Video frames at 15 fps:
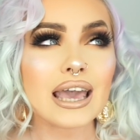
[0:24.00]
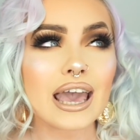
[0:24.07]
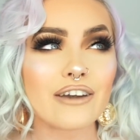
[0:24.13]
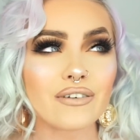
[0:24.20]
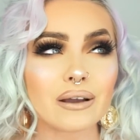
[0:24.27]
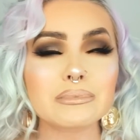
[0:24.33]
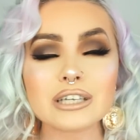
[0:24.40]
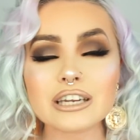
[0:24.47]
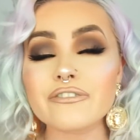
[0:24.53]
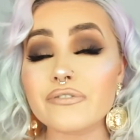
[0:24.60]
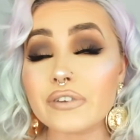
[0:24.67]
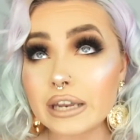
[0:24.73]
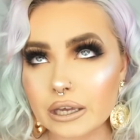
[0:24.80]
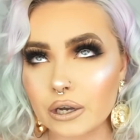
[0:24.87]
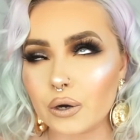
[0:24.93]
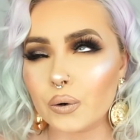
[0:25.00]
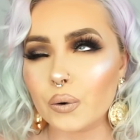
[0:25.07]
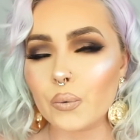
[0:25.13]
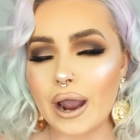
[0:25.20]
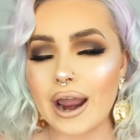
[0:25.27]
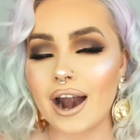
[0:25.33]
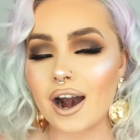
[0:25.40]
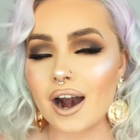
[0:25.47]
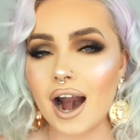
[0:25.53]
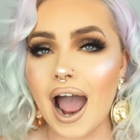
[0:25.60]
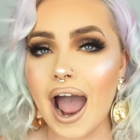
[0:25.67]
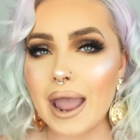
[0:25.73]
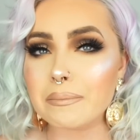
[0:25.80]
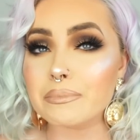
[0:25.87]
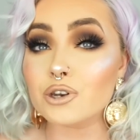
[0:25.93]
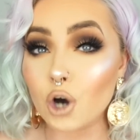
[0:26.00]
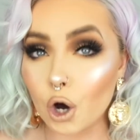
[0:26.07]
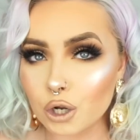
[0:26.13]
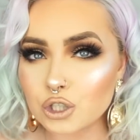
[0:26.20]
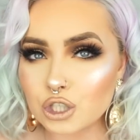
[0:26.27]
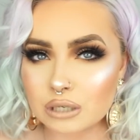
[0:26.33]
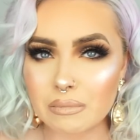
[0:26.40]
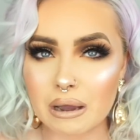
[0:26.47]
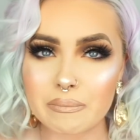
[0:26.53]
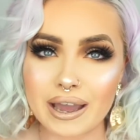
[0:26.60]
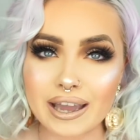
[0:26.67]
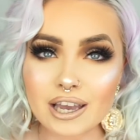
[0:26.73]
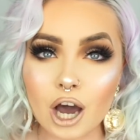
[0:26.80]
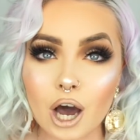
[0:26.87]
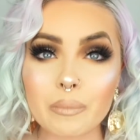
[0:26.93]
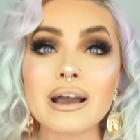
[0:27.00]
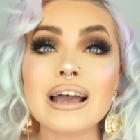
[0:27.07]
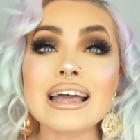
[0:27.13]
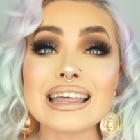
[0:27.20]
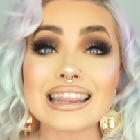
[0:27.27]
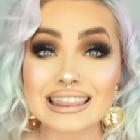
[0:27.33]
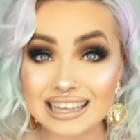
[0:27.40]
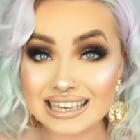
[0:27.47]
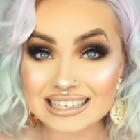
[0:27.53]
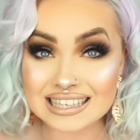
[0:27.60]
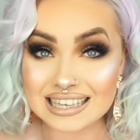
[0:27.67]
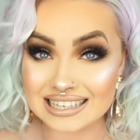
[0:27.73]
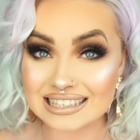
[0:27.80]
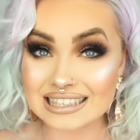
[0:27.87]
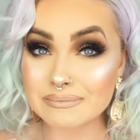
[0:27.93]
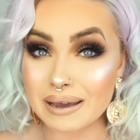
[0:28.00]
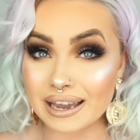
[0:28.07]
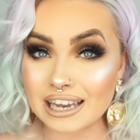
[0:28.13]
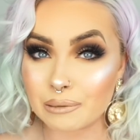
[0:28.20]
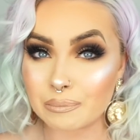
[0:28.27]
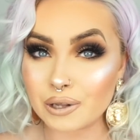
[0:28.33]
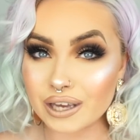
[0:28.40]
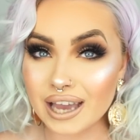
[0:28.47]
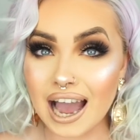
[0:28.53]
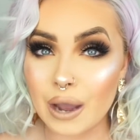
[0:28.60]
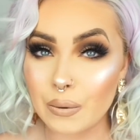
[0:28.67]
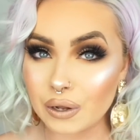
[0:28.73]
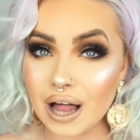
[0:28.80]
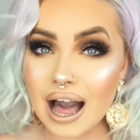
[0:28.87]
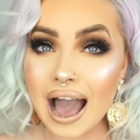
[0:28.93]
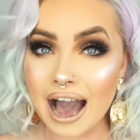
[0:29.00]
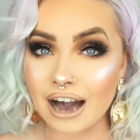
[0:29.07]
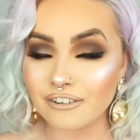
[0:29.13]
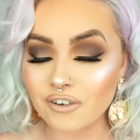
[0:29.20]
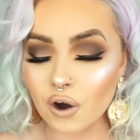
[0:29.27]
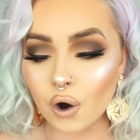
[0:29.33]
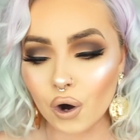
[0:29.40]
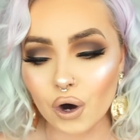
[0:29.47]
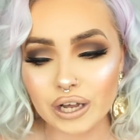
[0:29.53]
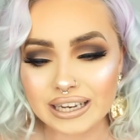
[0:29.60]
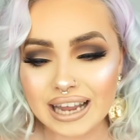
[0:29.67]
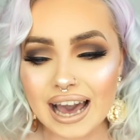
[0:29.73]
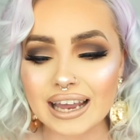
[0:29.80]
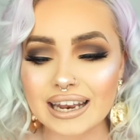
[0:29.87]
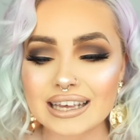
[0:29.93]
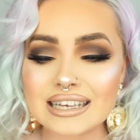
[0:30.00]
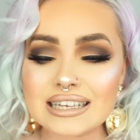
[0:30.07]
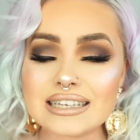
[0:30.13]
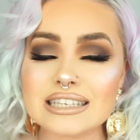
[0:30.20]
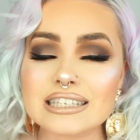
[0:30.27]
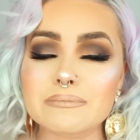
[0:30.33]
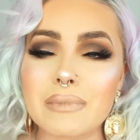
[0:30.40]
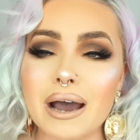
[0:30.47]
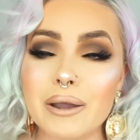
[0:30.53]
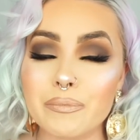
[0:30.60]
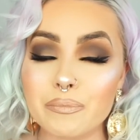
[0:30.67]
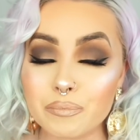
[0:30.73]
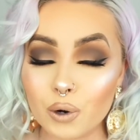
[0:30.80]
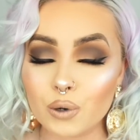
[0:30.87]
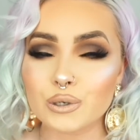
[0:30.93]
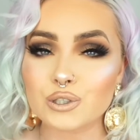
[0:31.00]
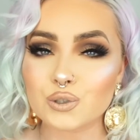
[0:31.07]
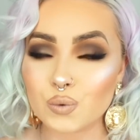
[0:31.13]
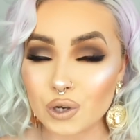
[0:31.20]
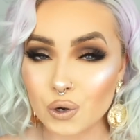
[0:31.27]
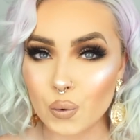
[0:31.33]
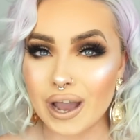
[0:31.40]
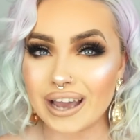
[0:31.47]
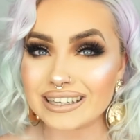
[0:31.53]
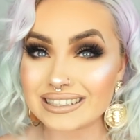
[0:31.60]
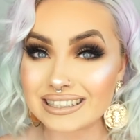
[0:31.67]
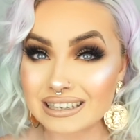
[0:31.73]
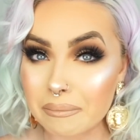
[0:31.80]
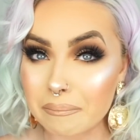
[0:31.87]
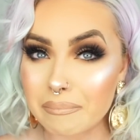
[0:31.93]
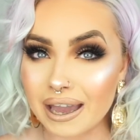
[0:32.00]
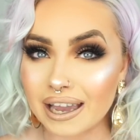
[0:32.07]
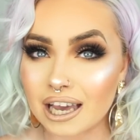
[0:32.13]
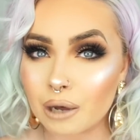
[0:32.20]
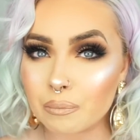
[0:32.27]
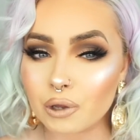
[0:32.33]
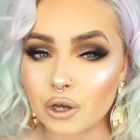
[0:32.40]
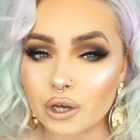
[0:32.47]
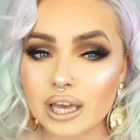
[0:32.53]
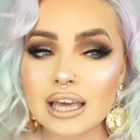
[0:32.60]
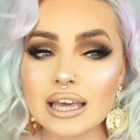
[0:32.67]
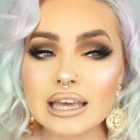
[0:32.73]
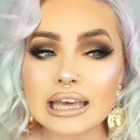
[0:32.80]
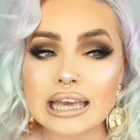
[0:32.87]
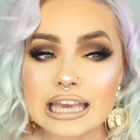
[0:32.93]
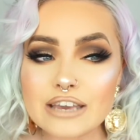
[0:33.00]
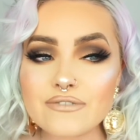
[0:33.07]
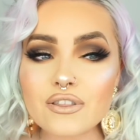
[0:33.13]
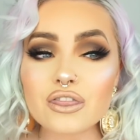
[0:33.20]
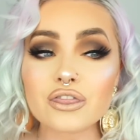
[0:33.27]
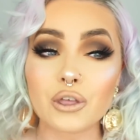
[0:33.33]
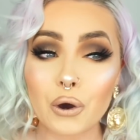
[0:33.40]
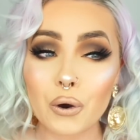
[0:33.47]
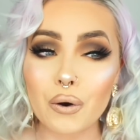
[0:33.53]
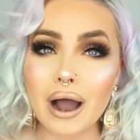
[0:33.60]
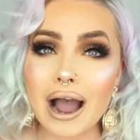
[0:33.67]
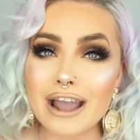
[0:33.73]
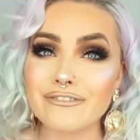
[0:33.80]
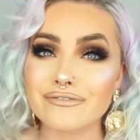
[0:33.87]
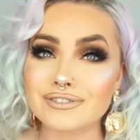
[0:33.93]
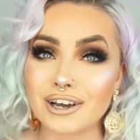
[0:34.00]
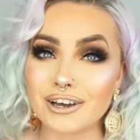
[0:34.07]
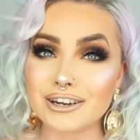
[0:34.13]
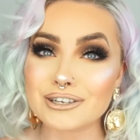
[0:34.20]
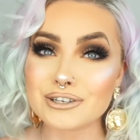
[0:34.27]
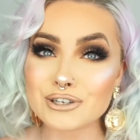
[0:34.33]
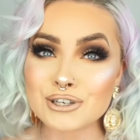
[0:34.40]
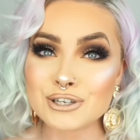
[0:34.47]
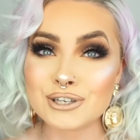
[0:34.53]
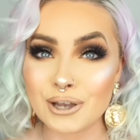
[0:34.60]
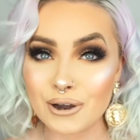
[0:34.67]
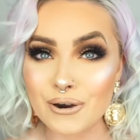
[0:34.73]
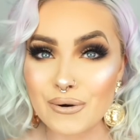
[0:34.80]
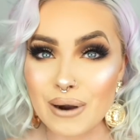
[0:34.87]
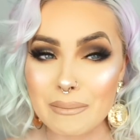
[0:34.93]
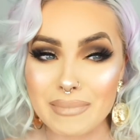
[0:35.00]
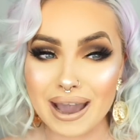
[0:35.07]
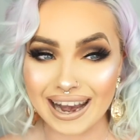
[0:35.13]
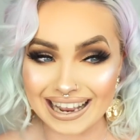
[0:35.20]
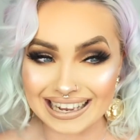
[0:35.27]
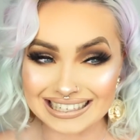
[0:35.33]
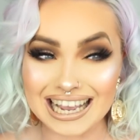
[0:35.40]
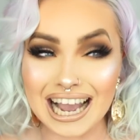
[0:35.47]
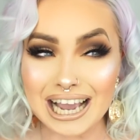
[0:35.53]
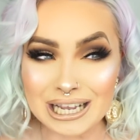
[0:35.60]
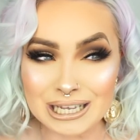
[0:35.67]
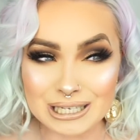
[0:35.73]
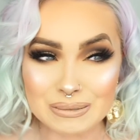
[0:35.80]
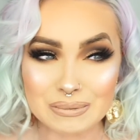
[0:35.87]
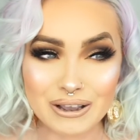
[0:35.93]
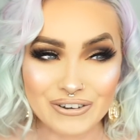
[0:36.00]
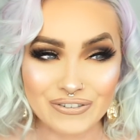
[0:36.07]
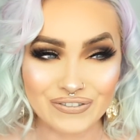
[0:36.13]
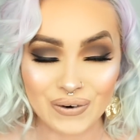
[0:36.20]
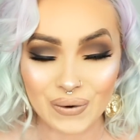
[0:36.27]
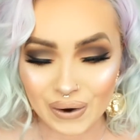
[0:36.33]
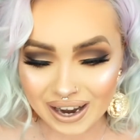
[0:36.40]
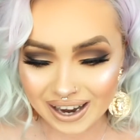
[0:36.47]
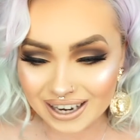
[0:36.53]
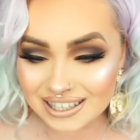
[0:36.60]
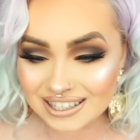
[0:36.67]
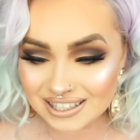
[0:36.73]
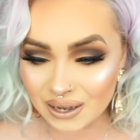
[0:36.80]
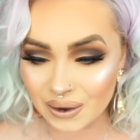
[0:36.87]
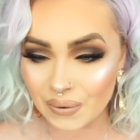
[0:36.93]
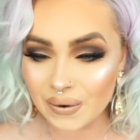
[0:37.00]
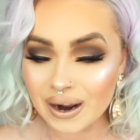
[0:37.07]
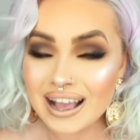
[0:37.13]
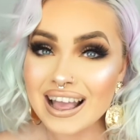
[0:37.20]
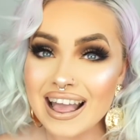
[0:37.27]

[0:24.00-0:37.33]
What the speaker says: a video where I'm not doing my makeup, this is the makeup look I will have on, and it is my most requested makeup look, even though I've done it so many times before. So